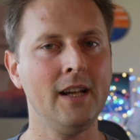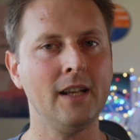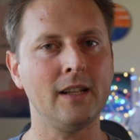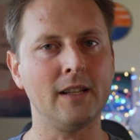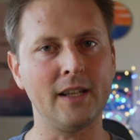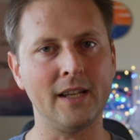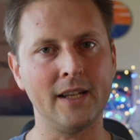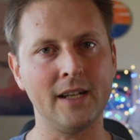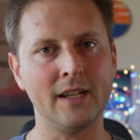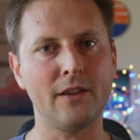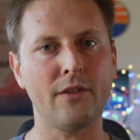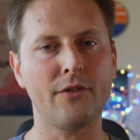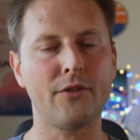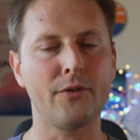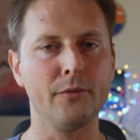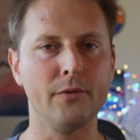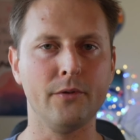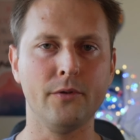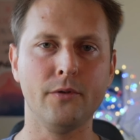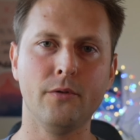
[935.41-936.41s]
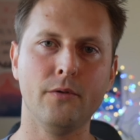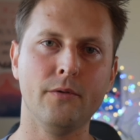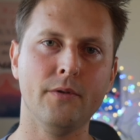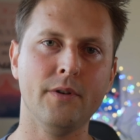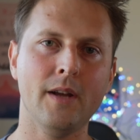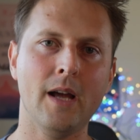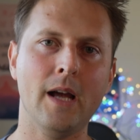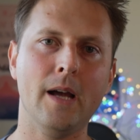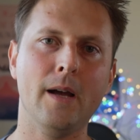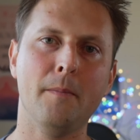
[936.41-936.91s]
leading
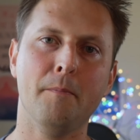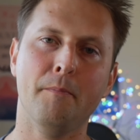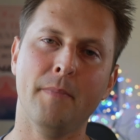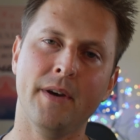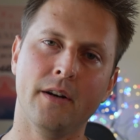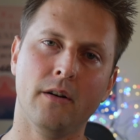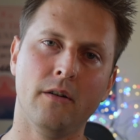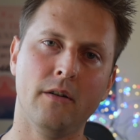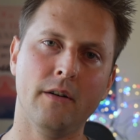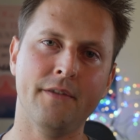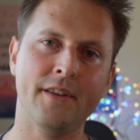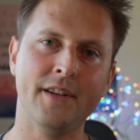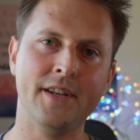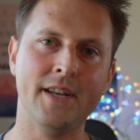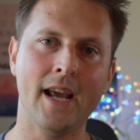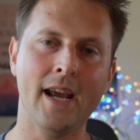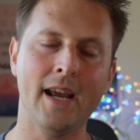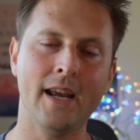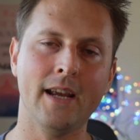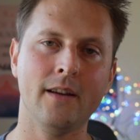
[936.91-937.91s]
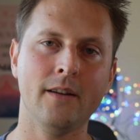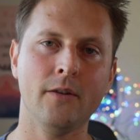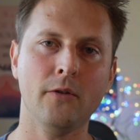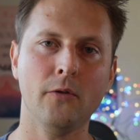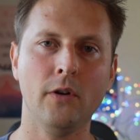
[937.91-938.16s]
through middle of the day